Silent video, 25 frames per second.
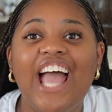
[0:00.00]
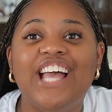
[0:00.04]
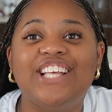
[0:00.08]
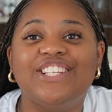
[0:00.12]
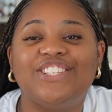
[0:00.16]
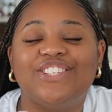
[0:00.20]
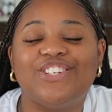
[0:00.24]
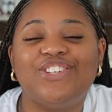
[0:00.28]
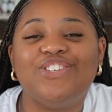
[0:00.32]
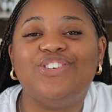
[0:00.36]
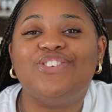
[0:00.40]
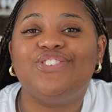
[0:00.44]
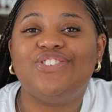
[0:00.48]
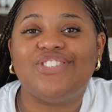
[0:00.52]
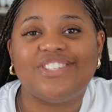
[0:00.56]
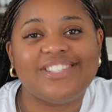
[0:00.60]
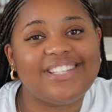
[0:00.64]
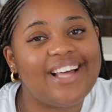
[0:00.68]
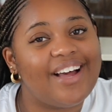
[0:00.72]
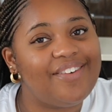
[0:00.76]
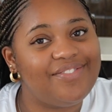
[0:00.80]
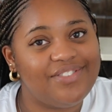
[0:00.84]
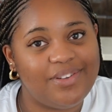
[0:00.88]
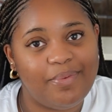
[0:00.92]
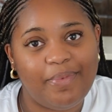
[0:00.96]
So you just
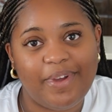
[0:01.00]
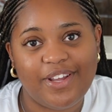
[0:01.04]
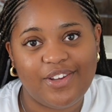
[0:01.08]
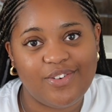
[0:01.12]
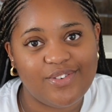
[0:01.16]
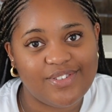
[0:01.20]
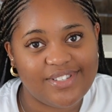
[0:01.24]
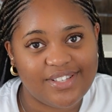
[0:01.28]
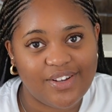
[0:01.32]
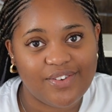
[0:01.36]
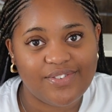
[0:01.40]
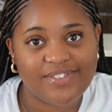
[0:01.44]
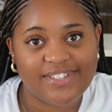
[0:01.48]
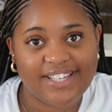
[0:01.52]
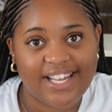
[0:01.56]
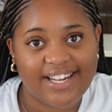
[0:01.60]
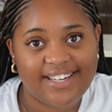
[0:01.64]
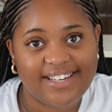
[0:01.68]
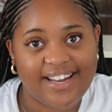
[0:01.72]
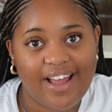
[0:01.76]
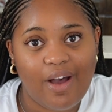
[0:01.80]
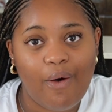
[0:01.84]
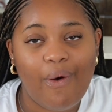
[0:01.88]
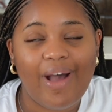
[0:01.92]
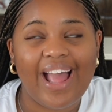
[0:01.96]
have to make yourself
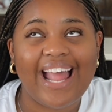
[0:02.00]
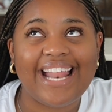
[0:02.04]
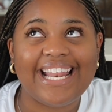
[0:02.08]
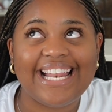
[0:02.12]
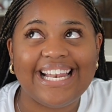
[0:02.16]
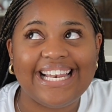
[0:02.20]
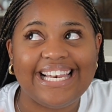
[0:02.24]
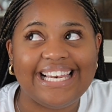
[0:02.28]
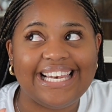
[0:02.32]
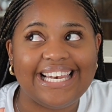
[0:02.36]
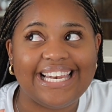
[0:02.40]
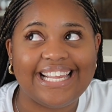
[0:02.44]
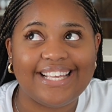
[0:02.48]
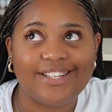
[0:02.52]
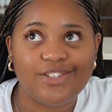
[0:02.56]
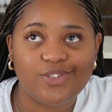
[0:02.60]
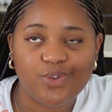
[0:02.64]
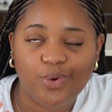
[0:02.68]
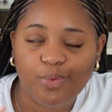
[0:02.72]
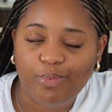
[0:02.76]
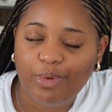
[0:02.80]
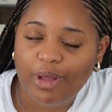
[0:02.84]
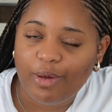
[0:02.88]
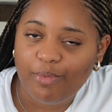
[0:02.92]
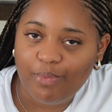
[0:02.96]
stand out a
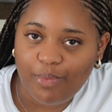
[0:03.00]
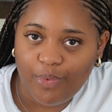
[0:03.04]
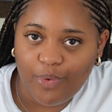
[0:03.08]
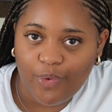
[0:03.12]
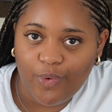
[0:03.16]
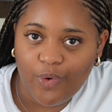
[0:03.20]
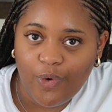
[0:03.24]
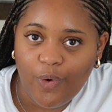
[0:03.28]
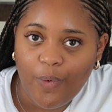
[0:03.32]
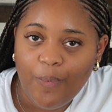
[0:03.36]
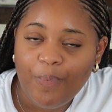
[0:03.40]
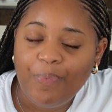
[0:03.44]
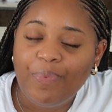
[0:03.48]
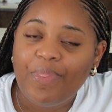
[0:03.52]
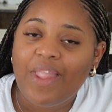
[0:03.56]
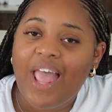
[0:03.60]
little bit more.